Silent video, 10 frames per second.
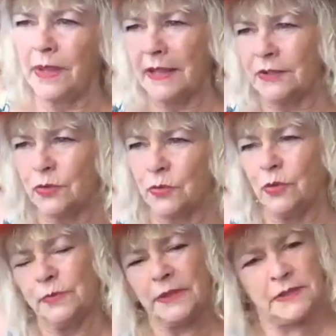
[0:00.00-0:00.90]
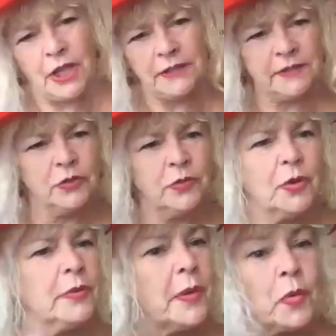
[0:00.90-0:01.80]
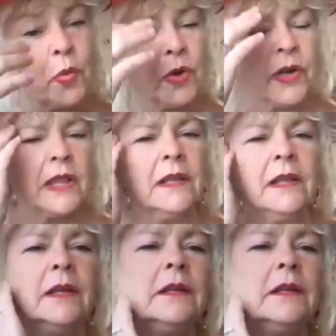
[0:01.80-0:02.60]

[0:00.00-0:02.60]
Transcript: guest rooms and Todd's studio, and they were working.